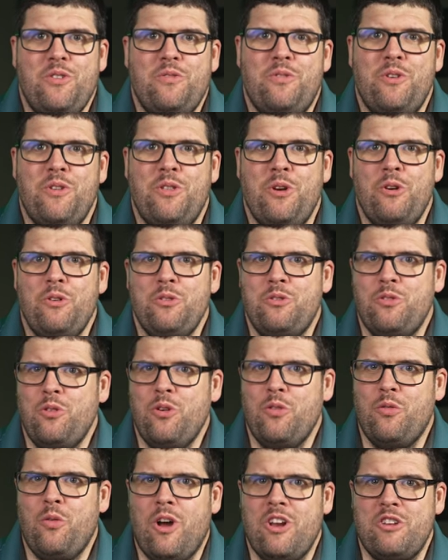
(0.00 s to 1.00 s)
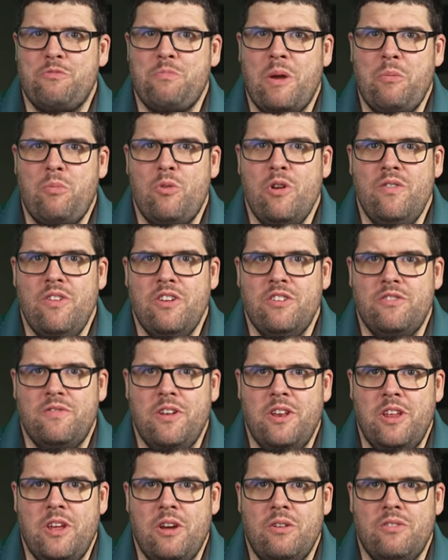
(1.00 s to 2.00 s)
For those who have watched my previous
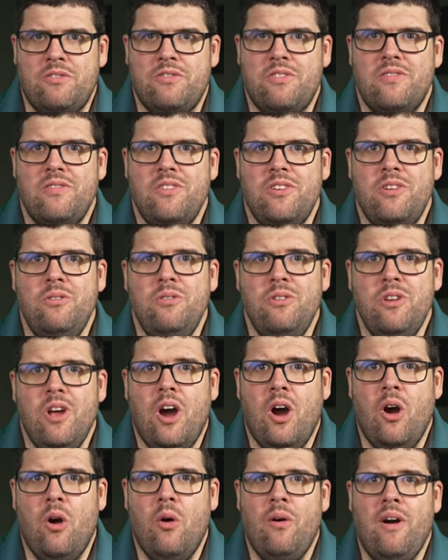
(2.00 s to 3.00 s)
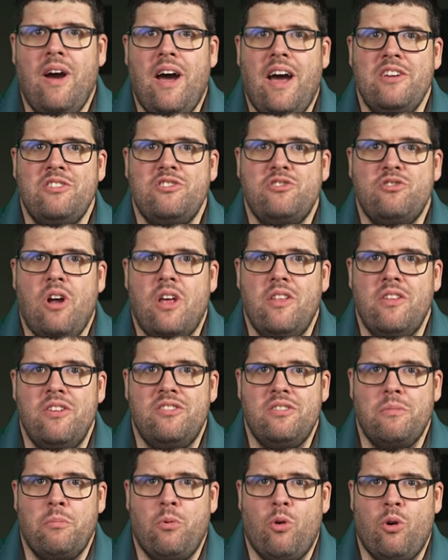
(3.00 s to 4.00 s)
videos, you know I strongly
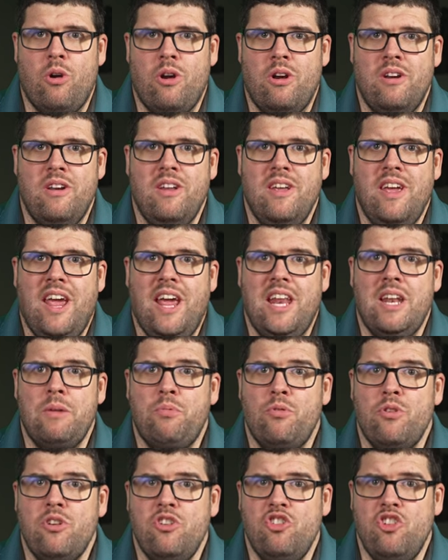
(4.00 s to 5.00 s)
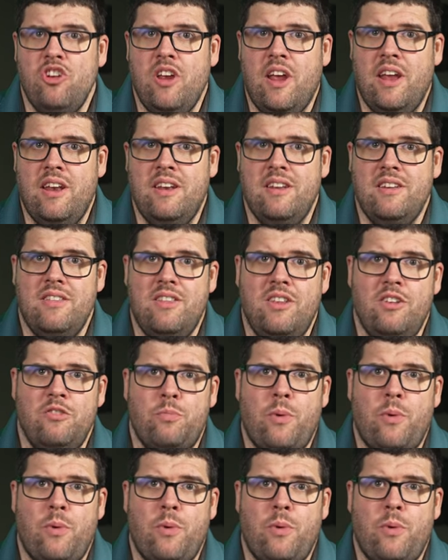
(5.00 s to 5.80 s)
support and appreciate these